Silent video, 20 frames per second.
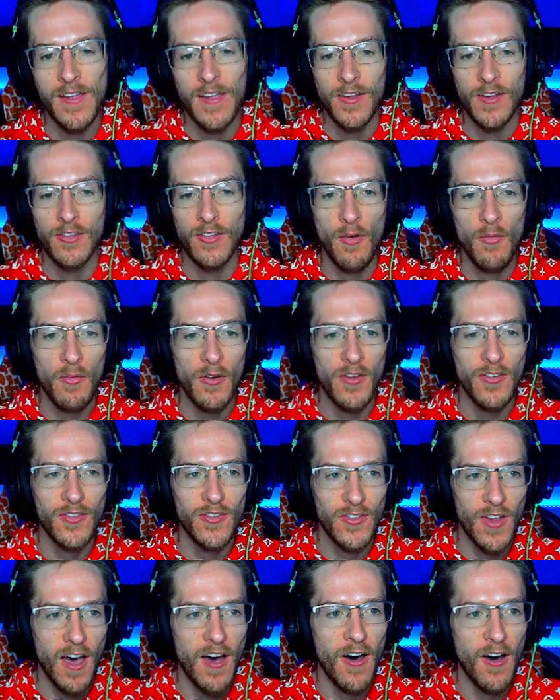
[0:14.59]
So I want to
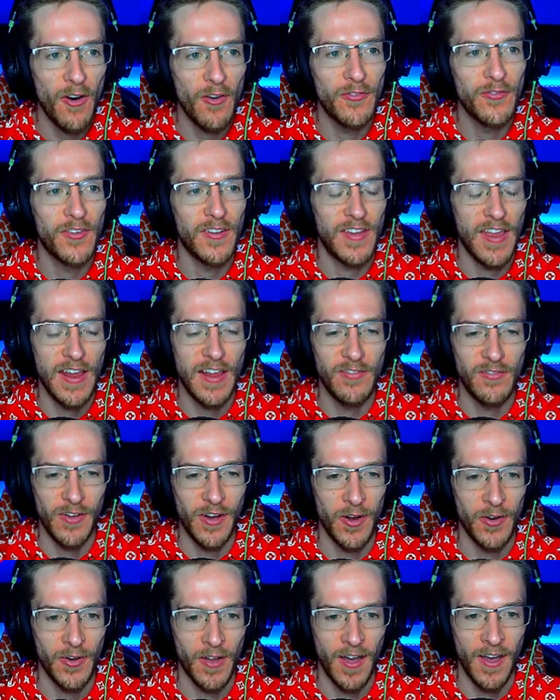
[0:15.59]
start off today's
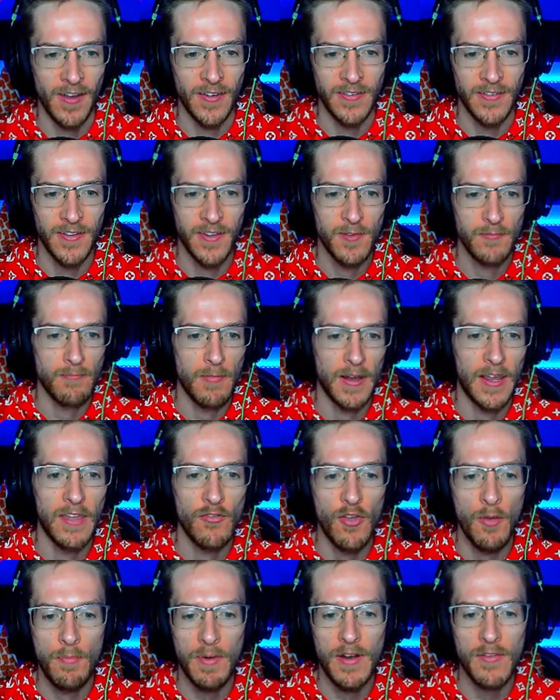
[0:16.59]
video, guys, by giving
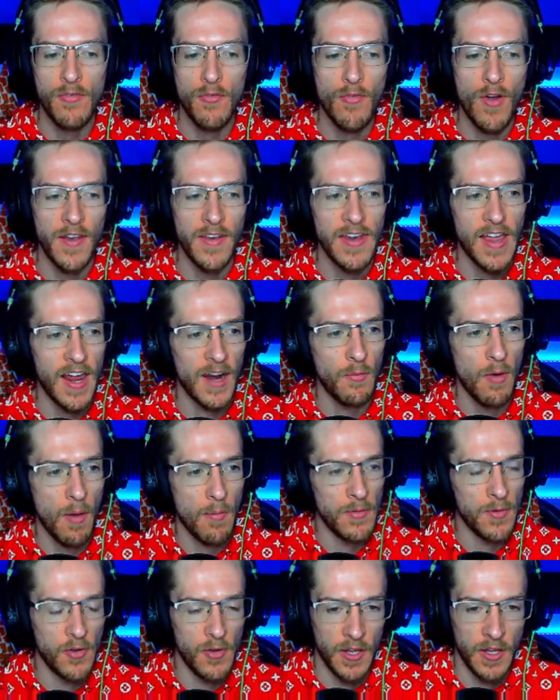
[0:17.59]
a bit of a rundown of what I've
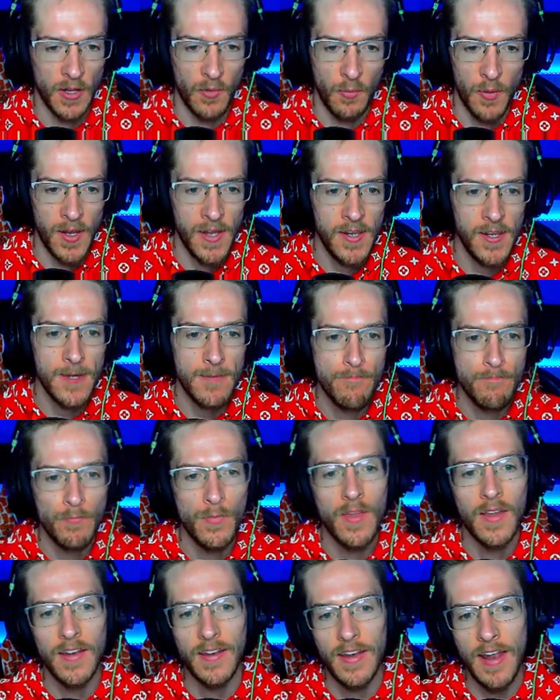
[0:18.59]
been doing in the week.
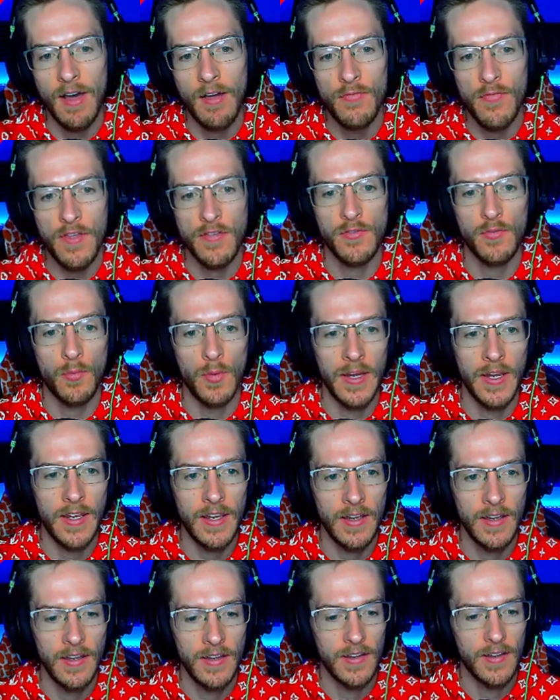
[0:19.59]
Now, this week,
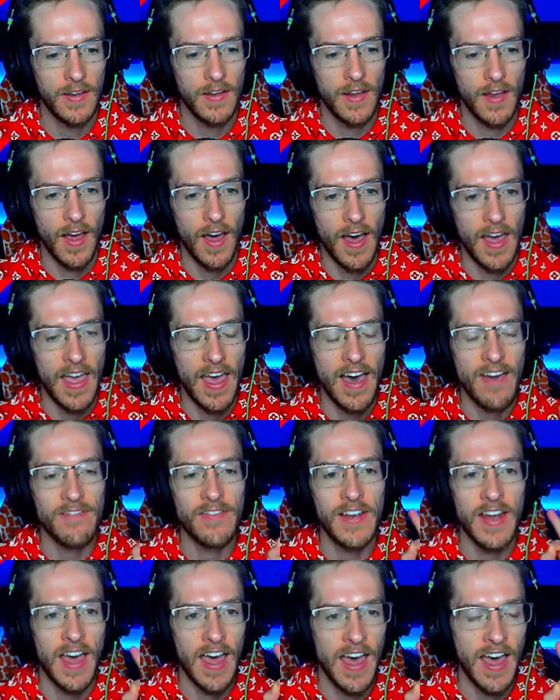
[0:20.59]
I
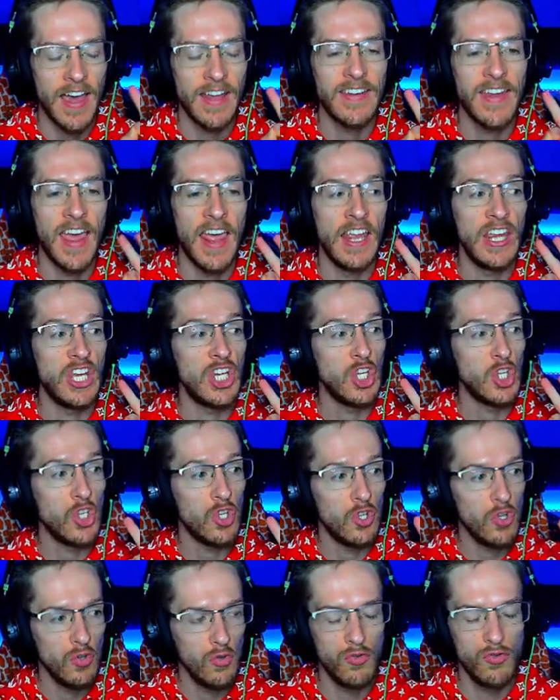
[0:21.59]
haven't had a
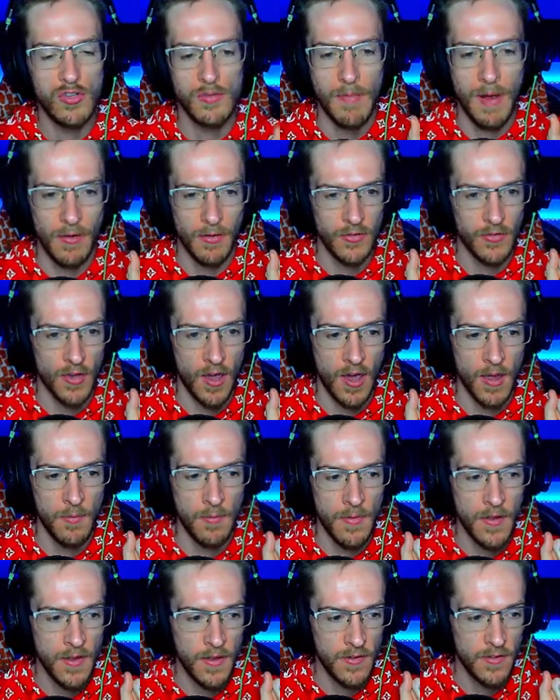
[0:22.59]
huge amount of time
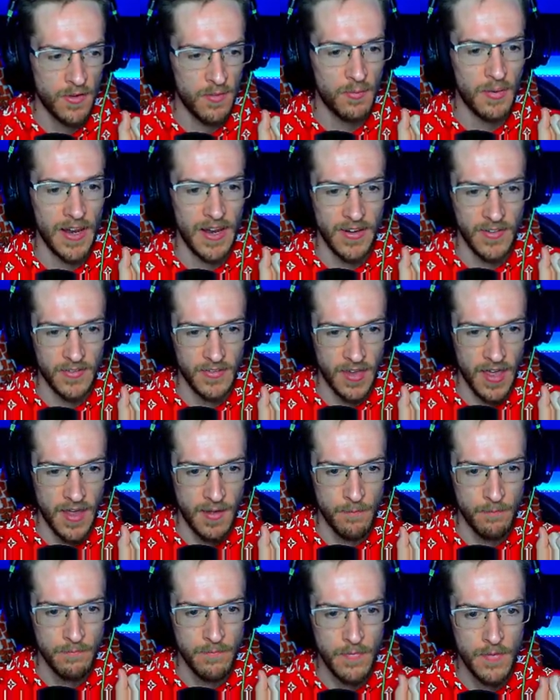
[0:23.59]
to play this
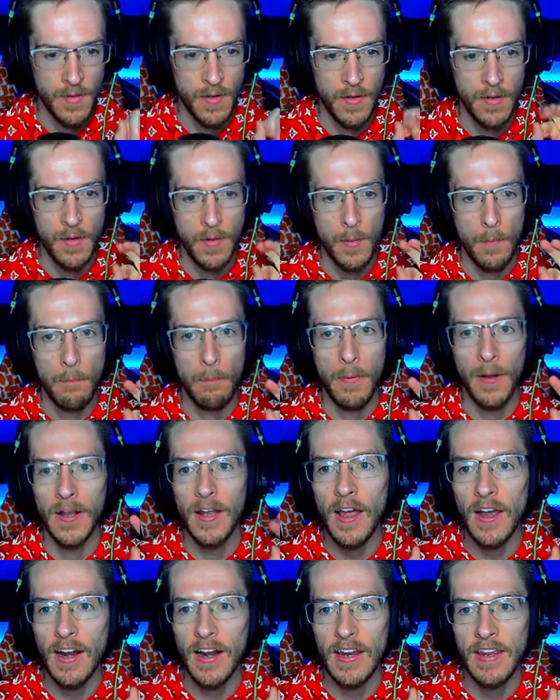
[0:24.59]
game, but
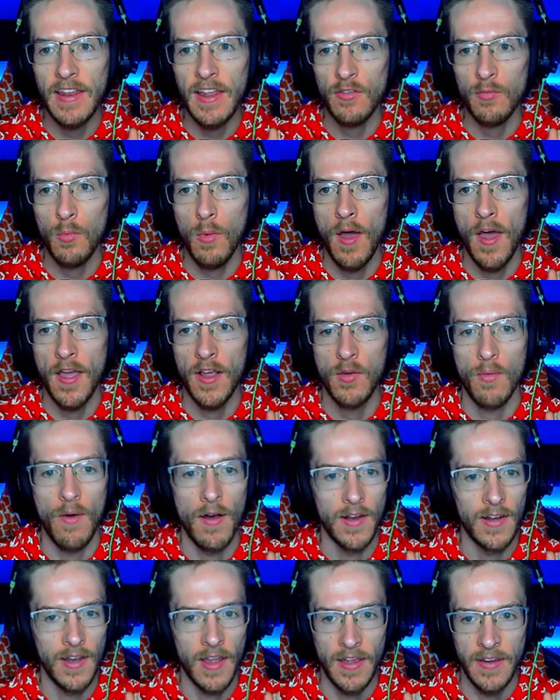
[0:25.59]
luckily that's why I
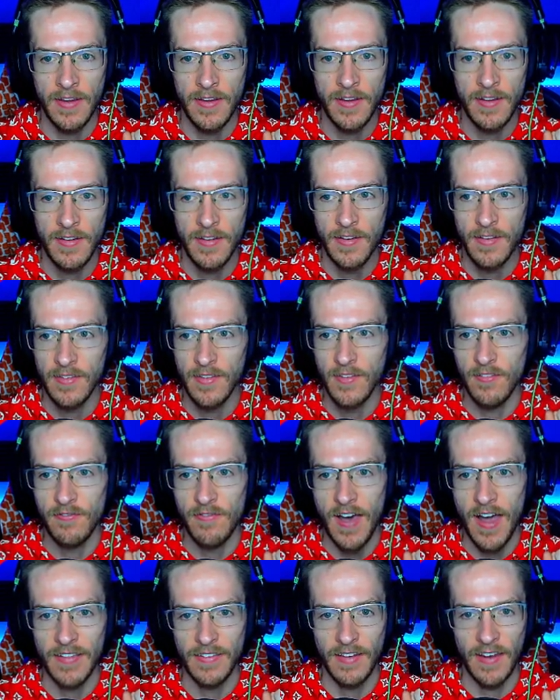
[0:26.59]
quite like the
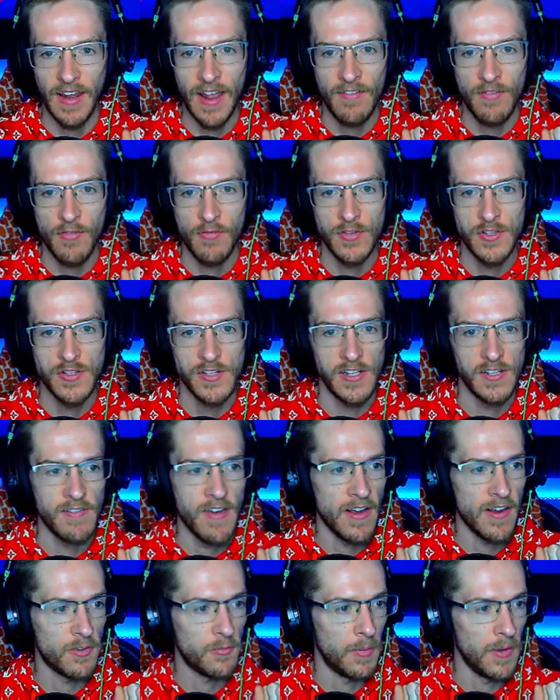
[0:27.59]
fact that they have the retrieve
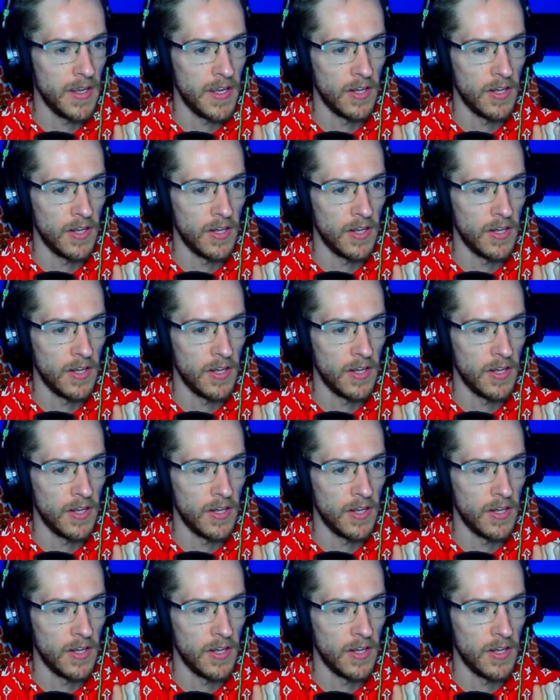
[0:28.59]
XP